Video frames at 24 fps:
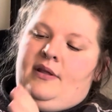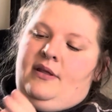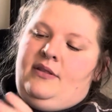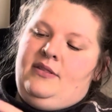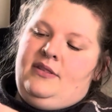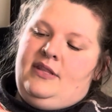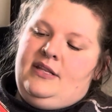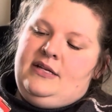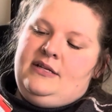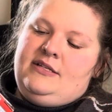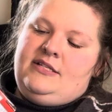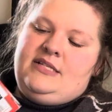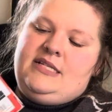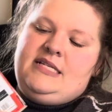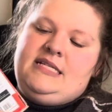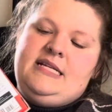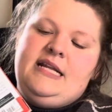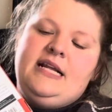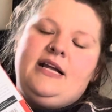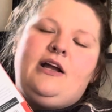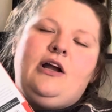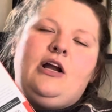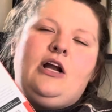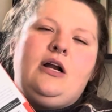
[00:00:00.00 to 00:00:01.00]
The
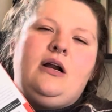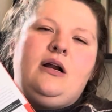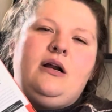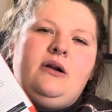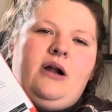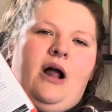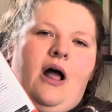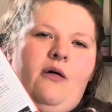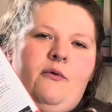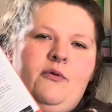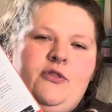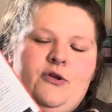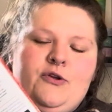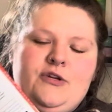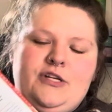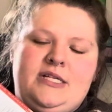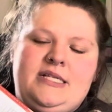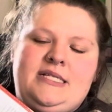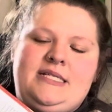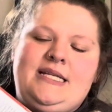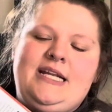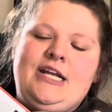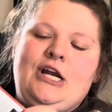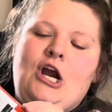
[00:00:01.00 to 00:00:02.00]
sticker, there's a
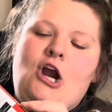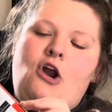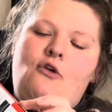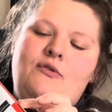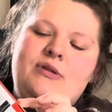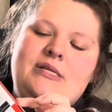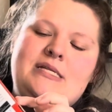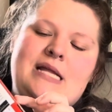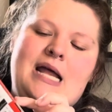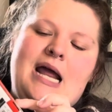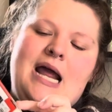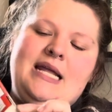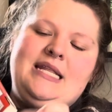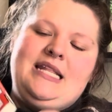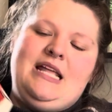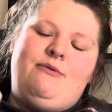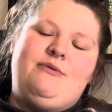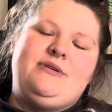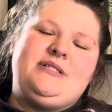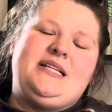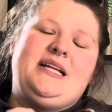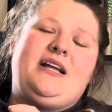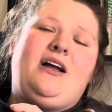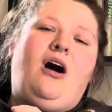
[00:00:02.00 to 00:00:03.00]
sticker on the side that
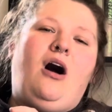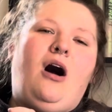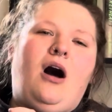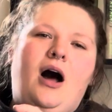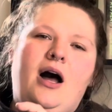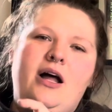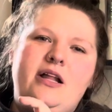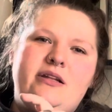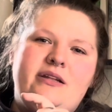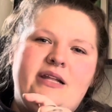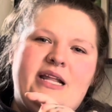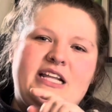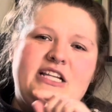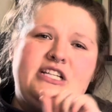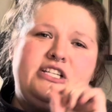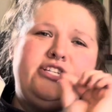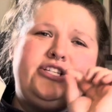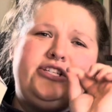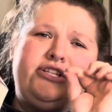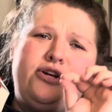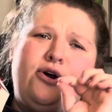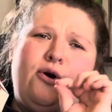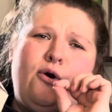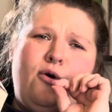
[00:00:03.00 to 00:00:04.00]
was like on like,
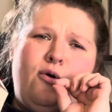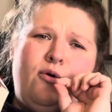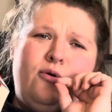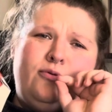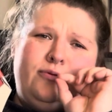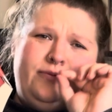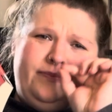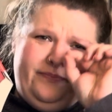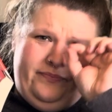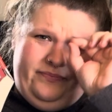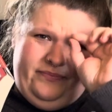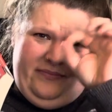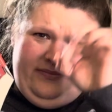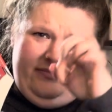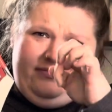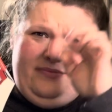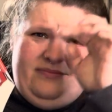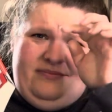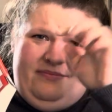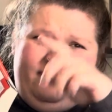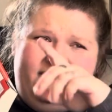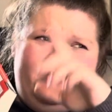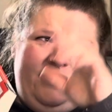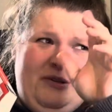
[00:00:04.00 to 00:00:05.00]
so
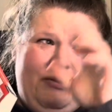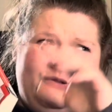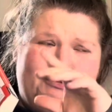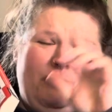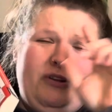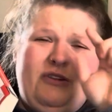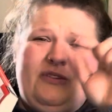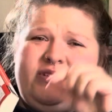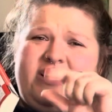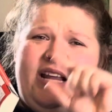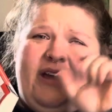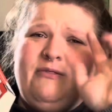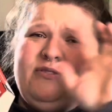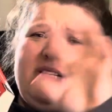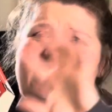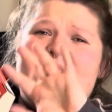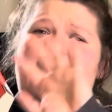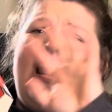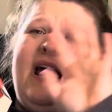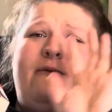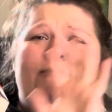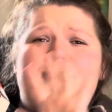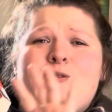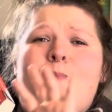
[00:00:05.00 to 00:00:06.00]
it was one of those,
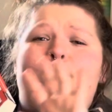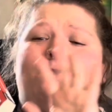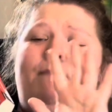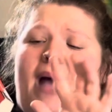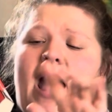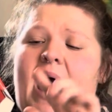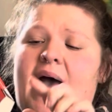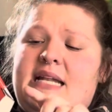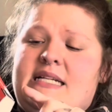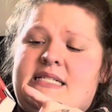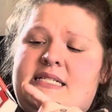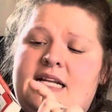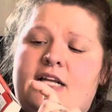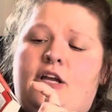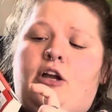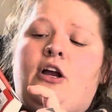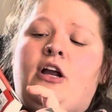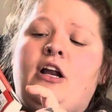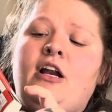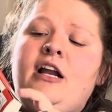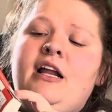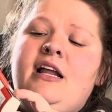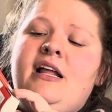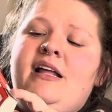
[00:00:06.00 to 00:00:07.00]
it was a bad
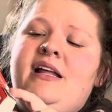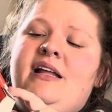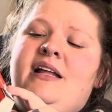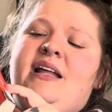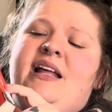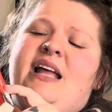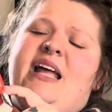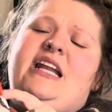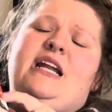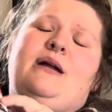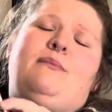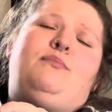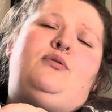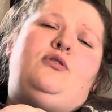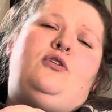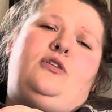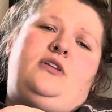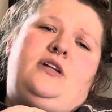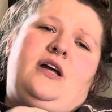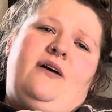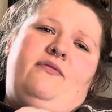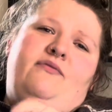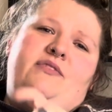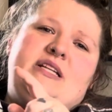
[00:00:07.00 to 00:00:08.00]
sticker, and it pulled
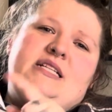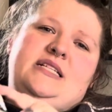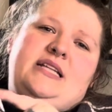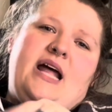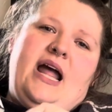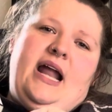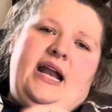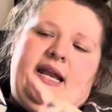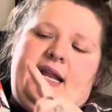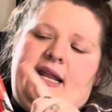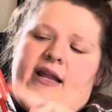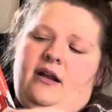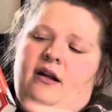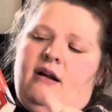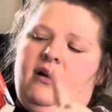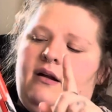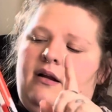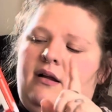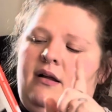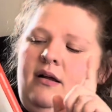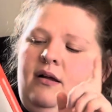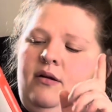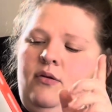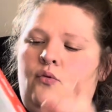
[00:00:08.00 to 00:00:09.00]
off the side
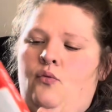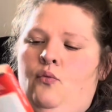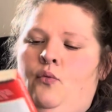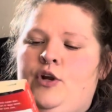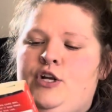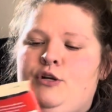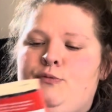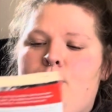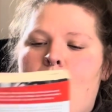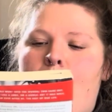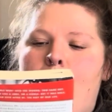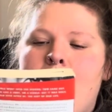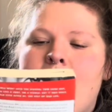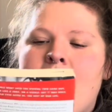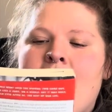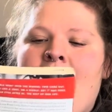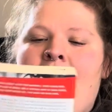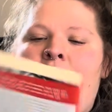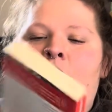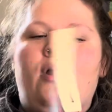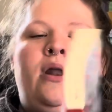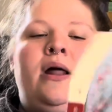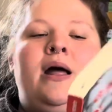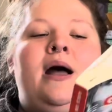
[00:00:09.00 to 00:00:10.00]
here, which bummed me
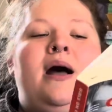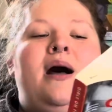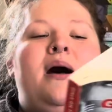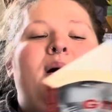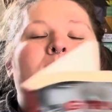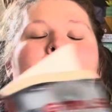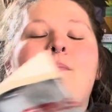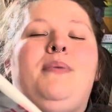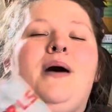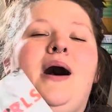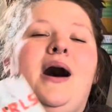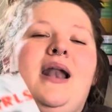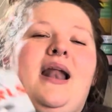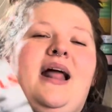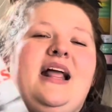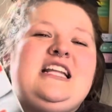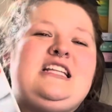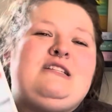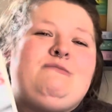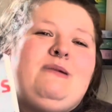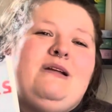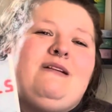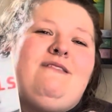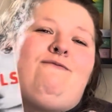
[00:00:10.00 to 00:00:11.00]
out, but I
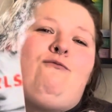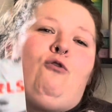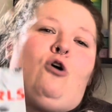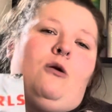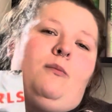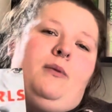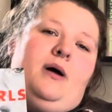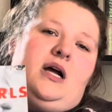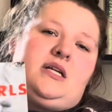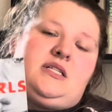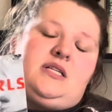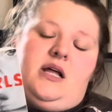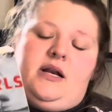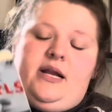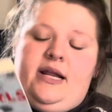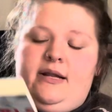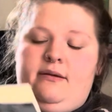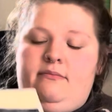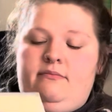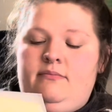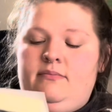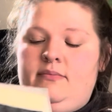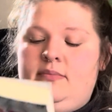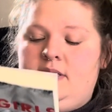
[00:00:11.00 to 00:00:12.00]
spent $4 on it.
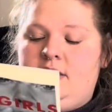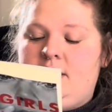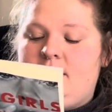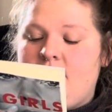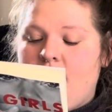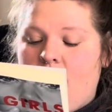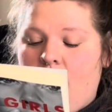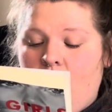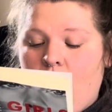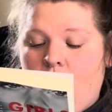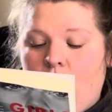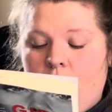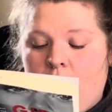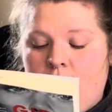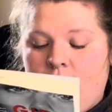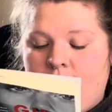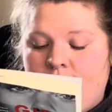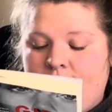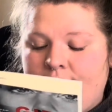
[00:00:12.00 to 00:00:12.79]
So